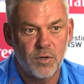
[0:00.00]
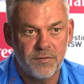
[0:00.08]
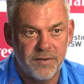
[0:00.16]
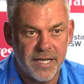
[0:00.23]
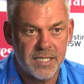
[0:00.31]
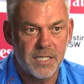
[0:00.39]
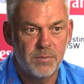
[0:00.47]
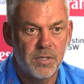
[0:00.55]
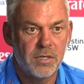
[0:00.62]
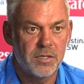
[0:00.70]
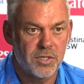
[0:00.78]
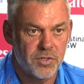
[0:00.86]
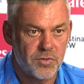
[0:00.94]
flexible.
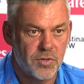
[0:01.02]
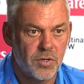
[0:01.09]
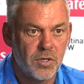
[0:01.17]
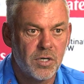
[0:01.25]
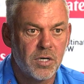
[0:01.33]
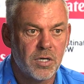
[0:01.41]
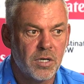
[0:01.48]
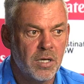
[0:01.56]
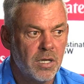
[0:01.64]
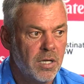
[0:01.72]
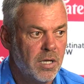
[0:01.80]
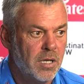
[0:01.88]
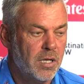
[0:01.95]
They're stronger.
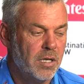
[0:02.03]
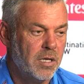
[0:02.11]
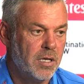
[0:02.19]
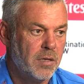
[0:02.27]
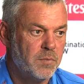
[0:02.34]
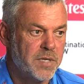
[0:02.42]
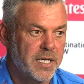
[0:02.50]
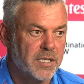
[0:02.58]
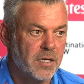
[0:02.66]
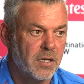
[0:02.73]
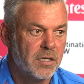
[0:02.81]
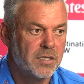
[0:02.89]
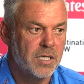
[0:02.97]

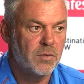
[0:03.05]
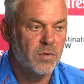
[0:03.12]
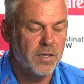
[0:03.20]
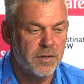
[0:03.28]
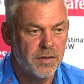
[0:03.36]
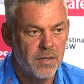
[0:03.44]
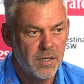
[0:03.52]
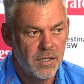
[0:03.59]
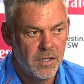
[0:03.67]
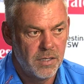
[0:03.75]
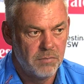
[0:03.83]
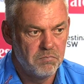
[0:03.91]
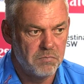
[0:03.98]
Technology with
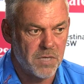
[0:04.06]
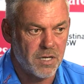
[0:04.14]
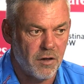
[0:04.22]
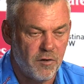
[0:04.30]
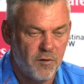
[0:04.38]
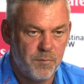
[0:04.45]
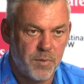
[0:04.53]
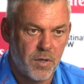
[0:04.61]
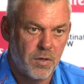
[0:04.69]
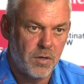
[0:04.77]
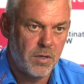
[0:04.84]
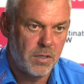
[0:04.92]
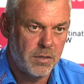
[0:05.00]
the golf
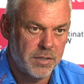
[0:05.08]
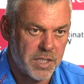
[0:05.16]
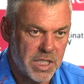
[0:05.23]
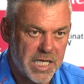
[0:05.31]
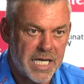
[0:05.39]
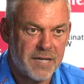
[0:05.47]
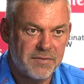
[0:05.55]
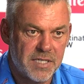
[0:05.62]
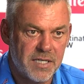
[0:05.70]
ball, the shafts,